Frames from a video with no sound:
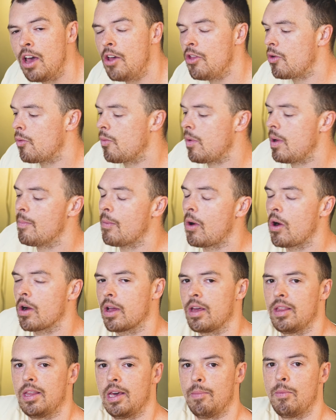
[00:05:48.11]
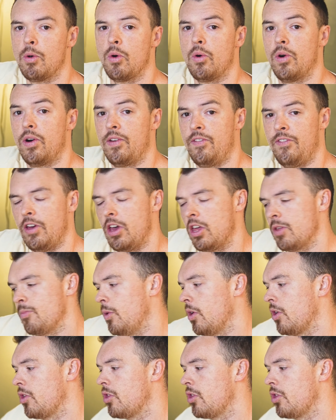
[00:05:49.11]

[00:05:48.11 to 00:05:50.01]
to remarket them on Facebook.